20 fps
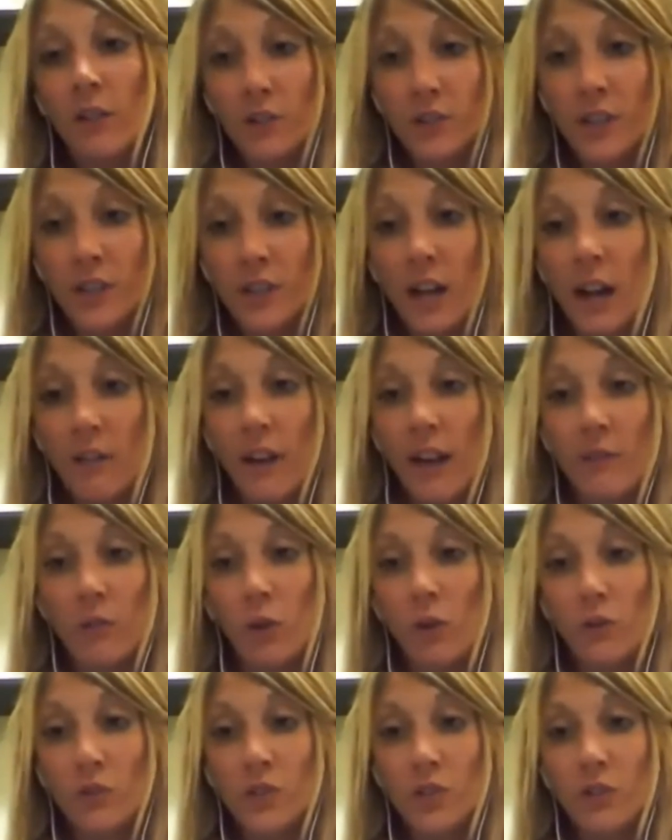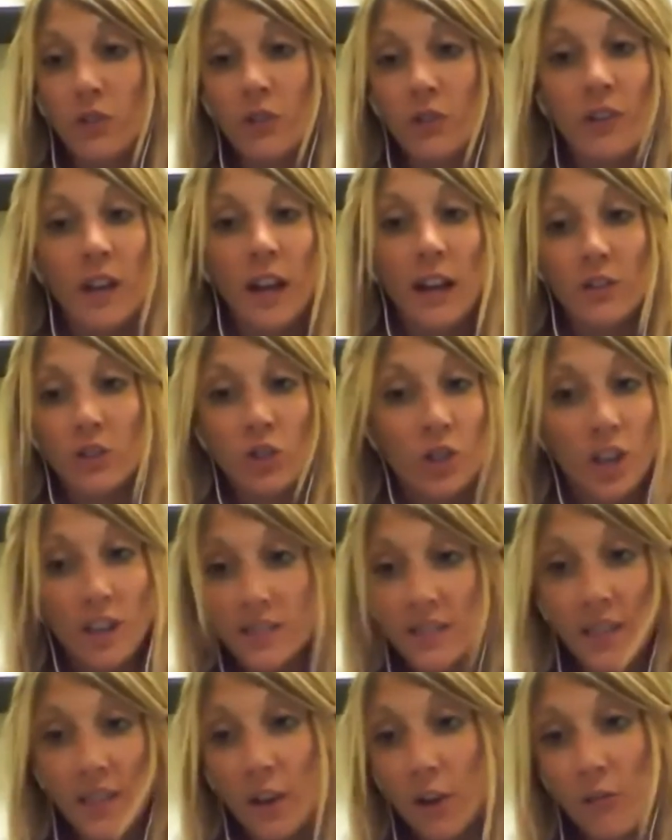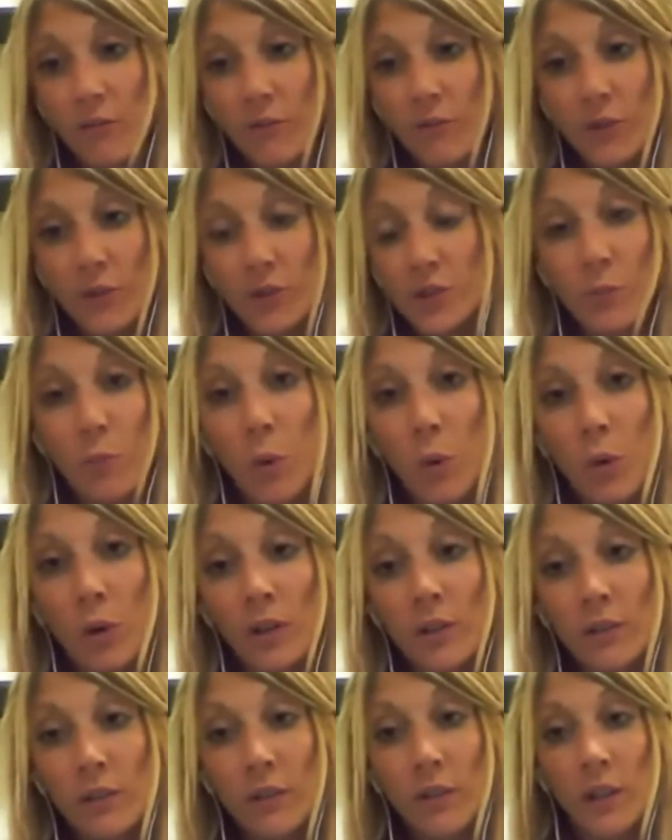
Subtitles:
your top 5 roles. They're not just there for support.